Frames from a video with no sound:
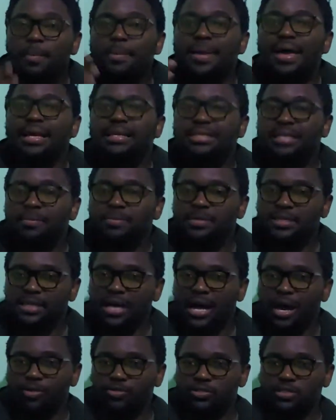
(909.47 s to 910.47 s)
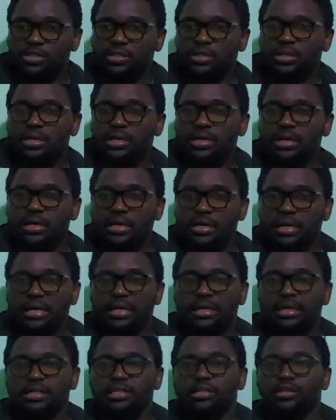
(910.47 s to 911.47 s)
Bete means house.
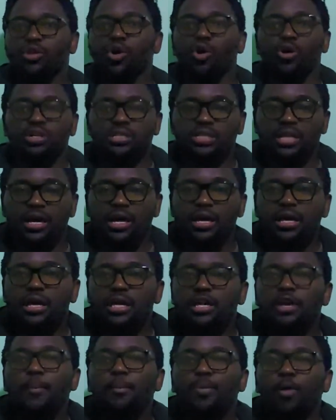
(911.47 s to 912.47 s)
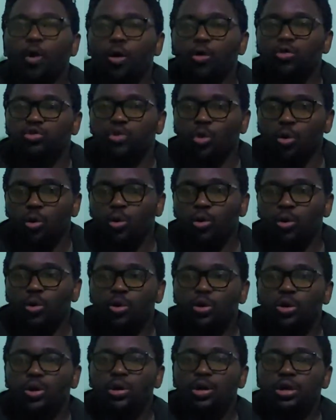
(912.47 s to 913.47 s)
In isiXhosa, iboto.
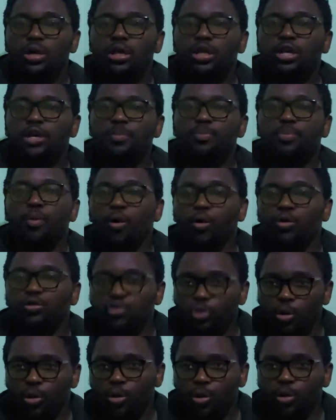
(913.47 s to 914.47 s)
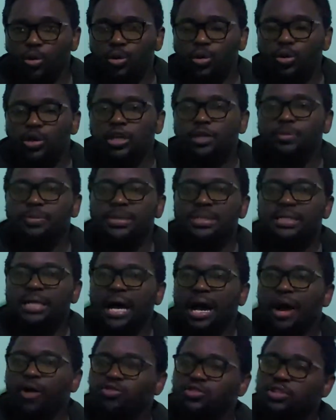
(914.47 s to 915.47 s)
Iboto. It means a
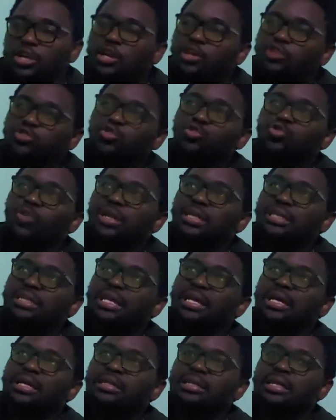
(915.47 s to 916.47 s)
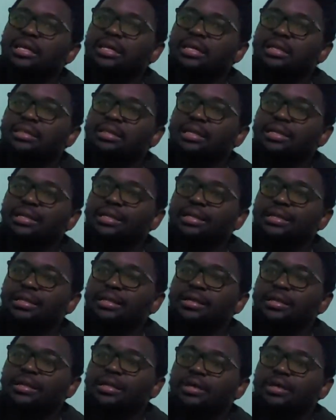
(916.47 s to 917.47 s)
house. It's usually the